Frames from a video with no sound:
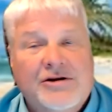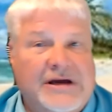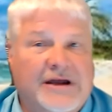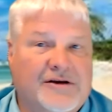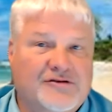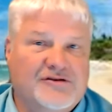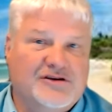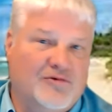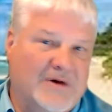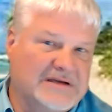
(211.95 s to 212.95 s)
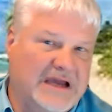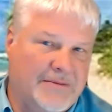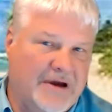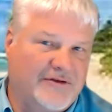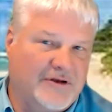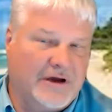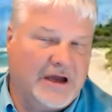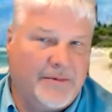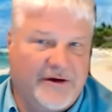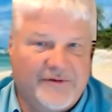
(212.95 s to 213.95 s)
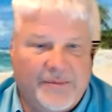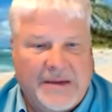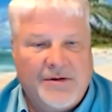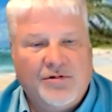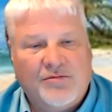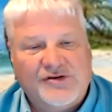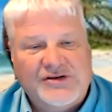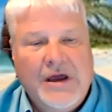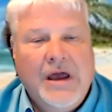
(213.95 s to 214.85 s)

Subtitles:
Gen Xers are the ones that came after baby boomers.